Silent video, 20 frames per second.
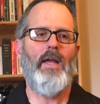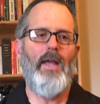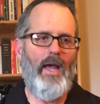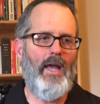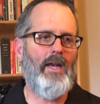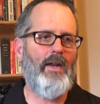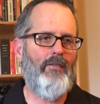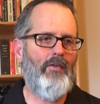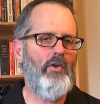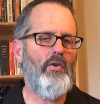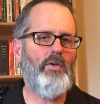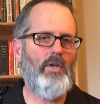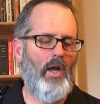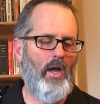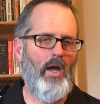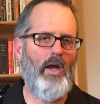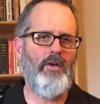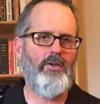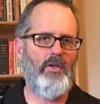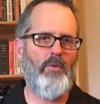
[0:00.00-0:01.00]
And if you
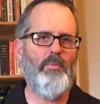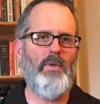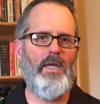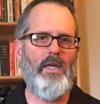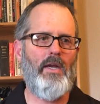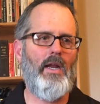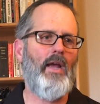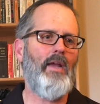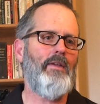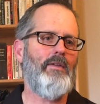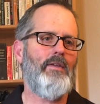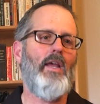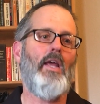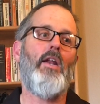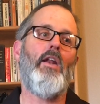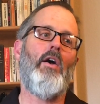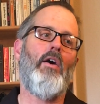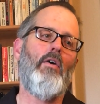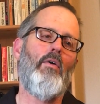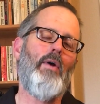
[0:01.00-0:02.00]
talked to me and I said,
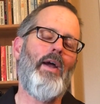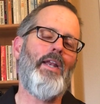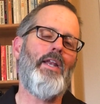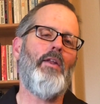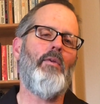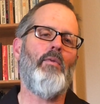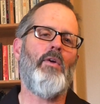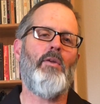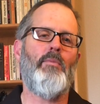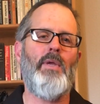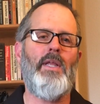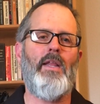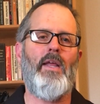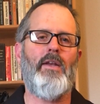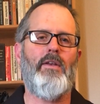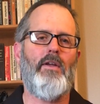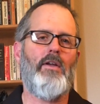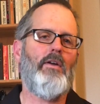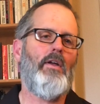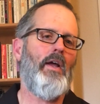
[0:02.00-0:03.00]
oh, I didn't want to be late
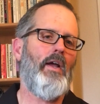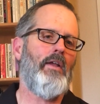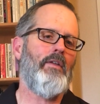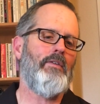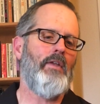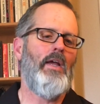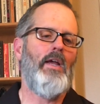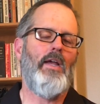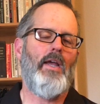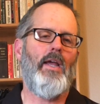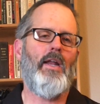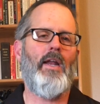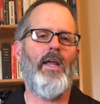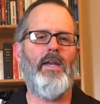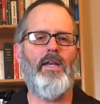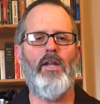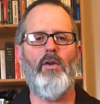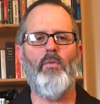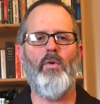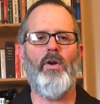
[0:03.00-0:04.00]
to class and I
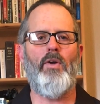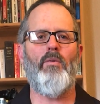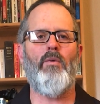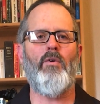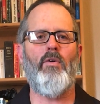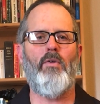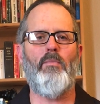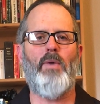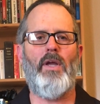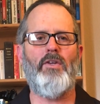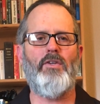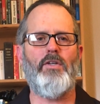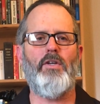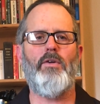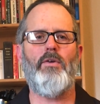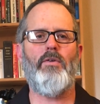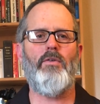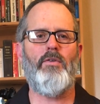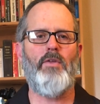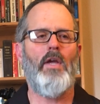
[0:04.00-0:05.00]
didn't want to ruin my
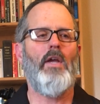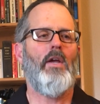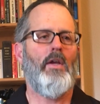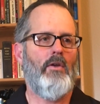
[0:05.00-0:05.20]
shoes,